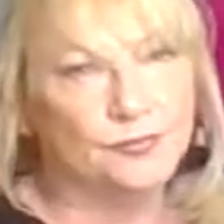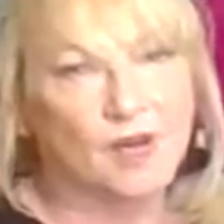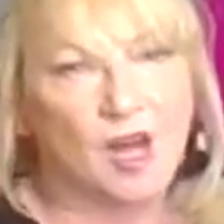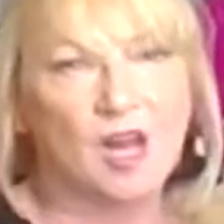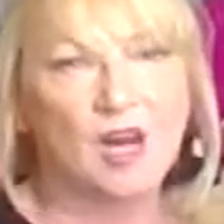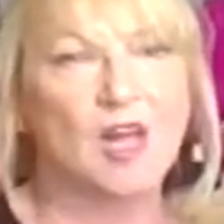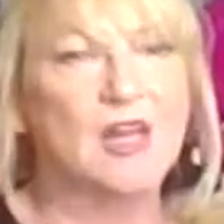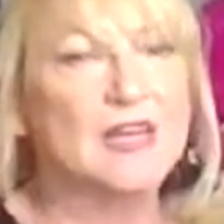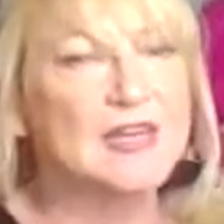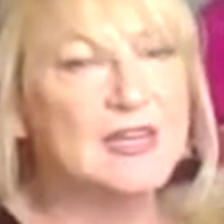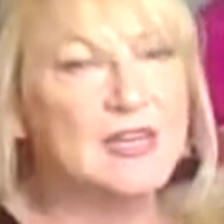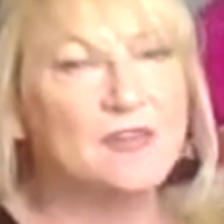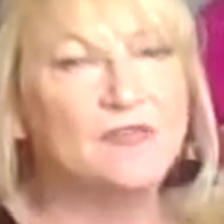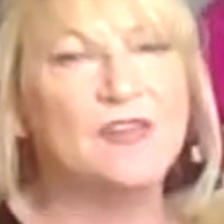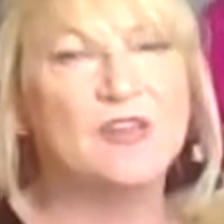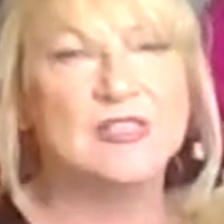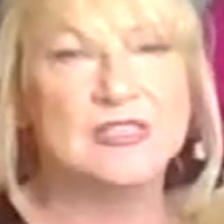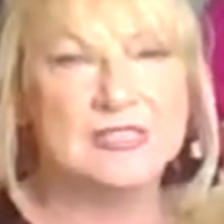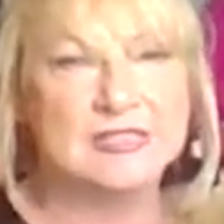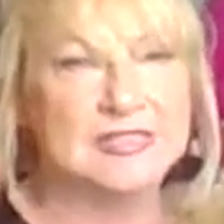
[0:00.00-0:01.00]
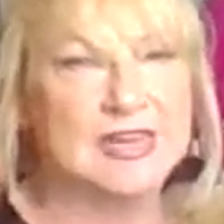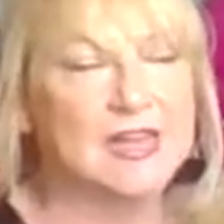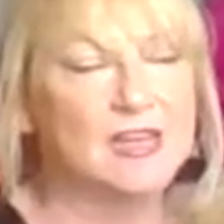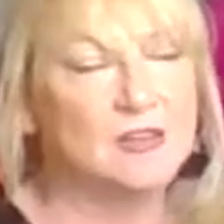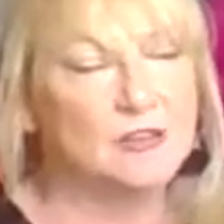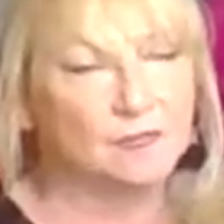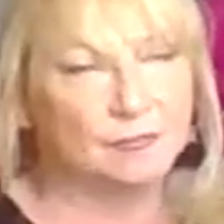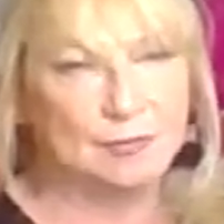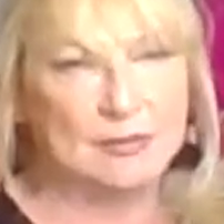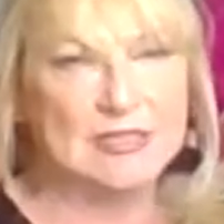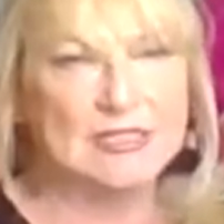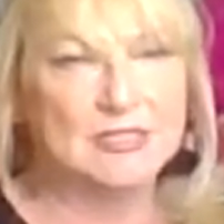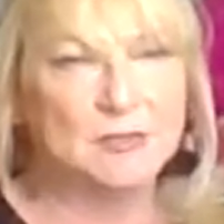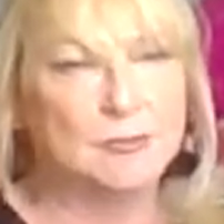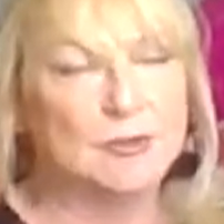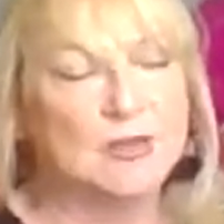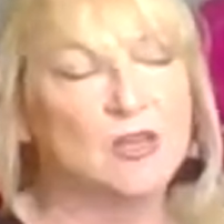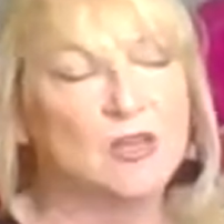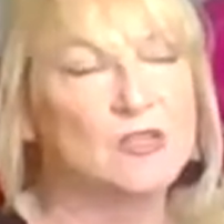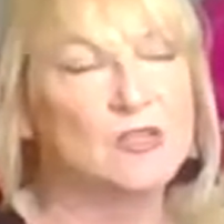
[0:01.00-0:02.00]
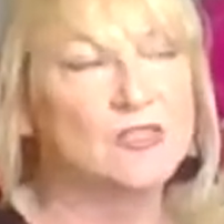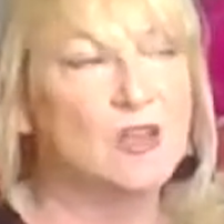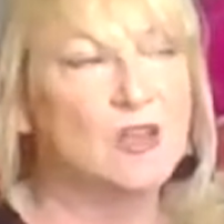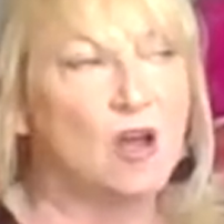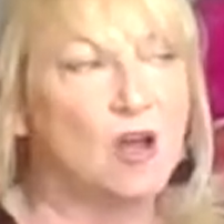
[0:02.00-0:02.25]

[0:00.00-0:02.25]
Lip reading: I like living a state of bliss because